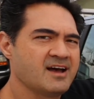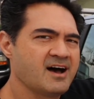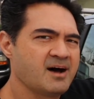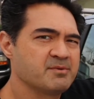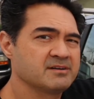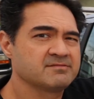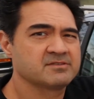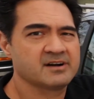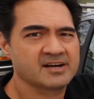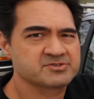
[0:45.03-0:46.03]
But
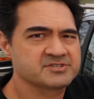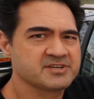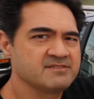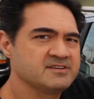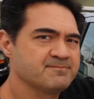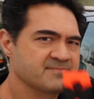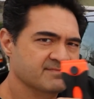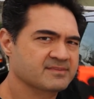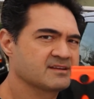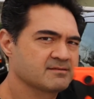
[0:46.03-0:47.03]
for extra safety,
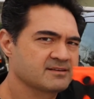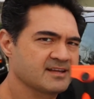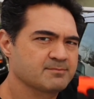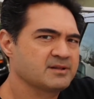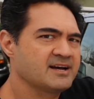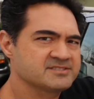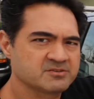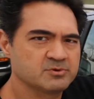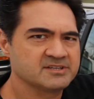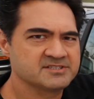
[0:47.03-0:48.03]
get a plastic
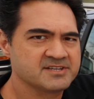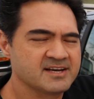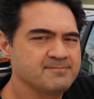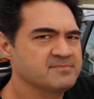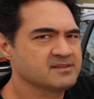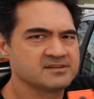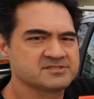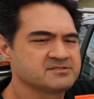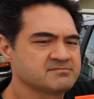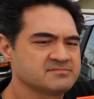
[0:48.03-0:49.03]
one instead. There's
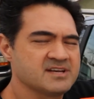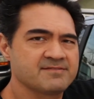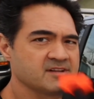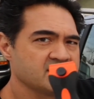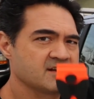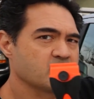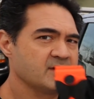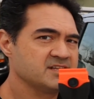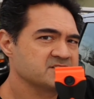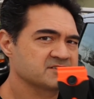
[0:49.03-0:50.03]
definitely not a
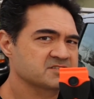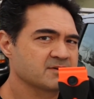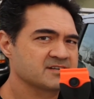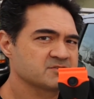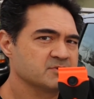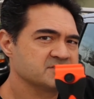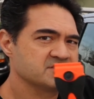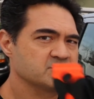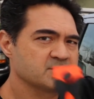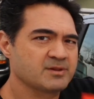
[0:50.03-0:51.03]
way that you're going to scratch the
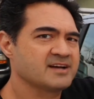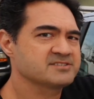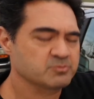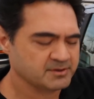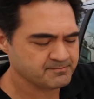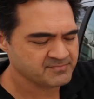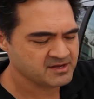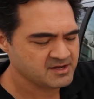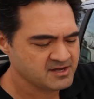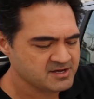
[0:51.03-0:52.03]
windshield with the plastic one.
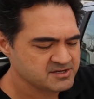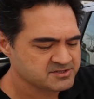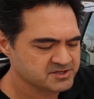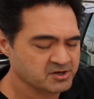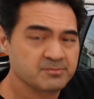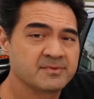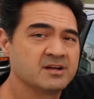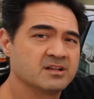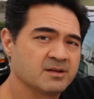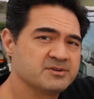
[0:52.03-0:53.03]
So
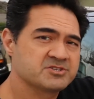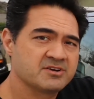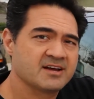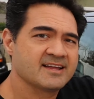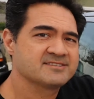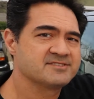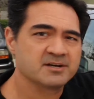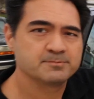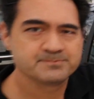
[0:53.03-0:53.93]
let me show you how that's done.